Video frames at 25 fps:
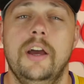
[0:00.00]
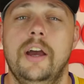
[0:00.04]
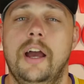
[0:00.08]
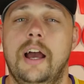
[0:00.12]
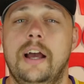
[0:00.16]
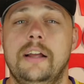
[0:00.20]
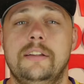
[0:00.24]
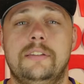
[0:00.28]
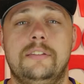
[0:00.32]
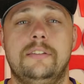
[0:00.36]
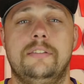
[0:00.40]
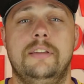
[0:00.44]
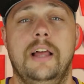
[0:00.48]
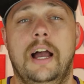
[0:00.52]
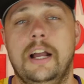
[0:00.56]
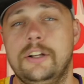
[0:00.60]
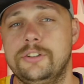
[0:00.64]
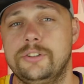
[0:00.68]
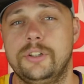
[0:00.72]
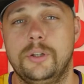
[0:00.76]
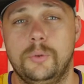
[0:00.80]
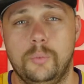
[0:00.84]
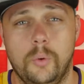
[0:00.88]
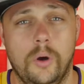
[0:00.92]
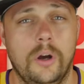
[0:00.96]
It
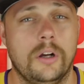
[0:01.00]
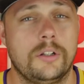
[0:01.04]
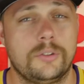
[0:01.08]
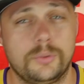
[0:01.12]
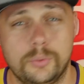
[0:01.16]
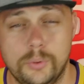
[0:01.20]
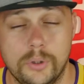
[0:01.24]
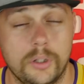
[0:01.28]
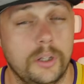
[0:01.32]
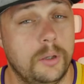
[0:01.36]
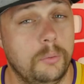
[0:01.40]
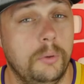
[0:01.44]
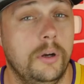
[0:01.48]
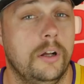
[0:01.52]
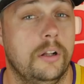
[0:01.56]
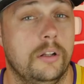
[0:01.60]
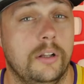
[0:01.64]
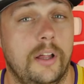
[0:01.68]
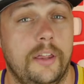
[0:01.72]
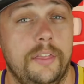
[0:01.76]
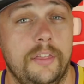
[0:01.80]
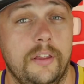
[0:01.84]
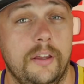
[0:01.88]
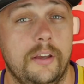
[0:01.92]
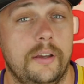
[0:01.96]
actually works really well,
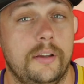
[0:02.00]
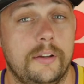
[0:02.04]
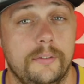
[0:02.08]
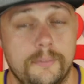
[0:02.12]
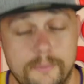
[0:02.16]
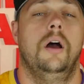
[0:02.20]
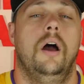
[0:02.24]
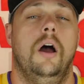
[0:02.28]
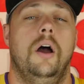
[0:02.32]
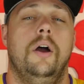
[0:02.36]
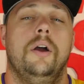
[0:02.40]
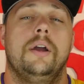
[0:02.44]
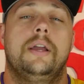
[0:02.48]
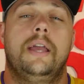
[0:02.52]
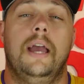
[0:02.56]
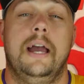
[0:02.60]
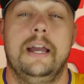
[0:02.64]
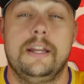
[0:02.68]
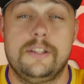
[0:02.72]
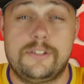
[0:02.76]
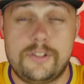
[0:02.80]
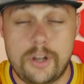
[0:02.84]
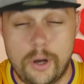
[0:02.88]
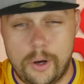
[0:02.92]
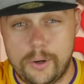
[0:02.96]
I think.
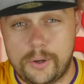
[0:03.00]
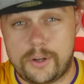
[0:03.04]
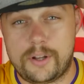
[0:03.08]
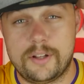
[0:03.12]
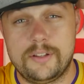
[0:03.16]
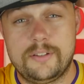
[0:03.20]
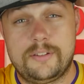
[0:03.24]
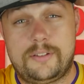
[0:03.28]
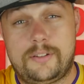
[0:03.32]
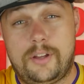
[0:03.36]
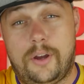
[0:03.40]
Okay, tokens.